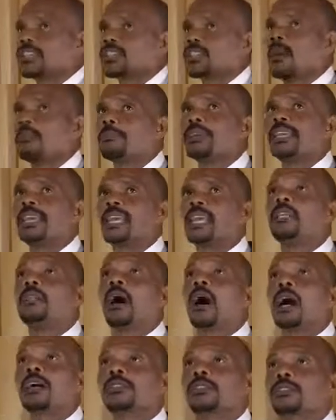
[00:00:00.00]
something in
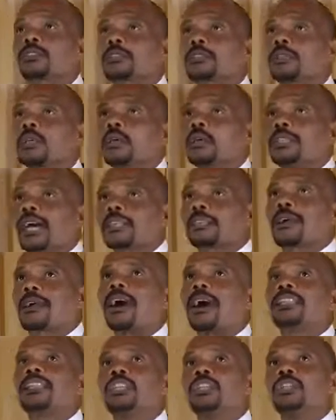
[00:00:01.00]
us that
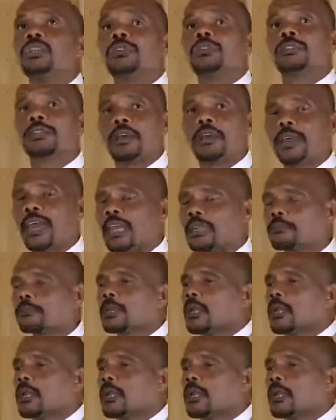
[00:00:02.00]
continues living,